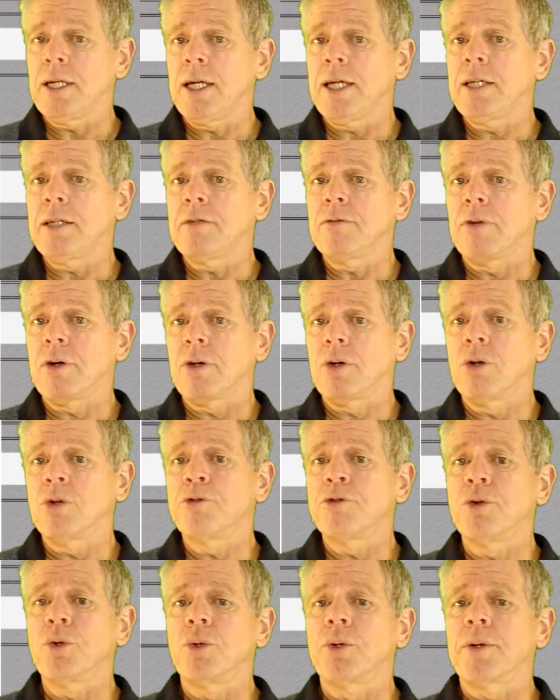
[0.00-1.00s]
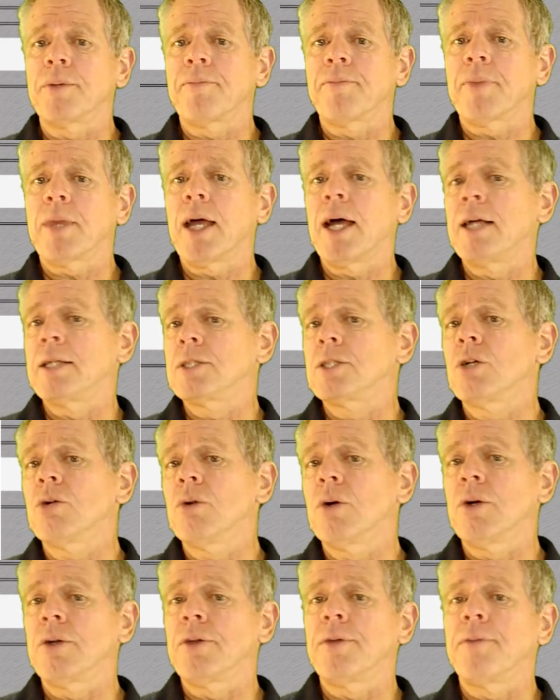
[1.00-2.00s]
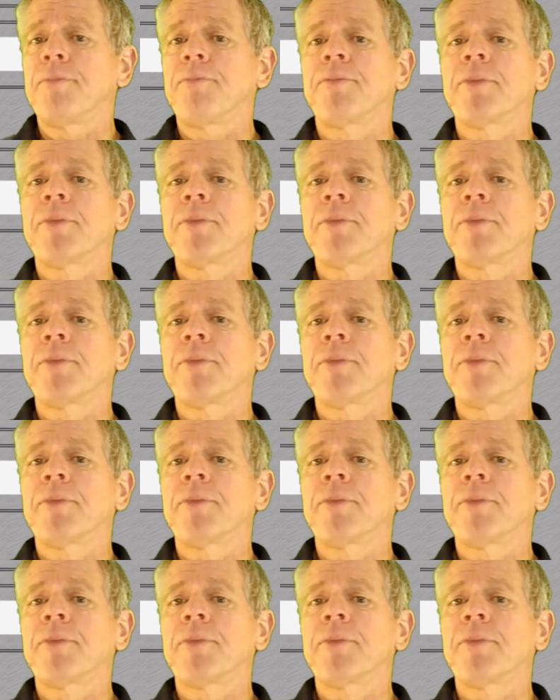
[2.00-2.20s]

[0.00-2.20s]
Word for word: and one oh four, and so on.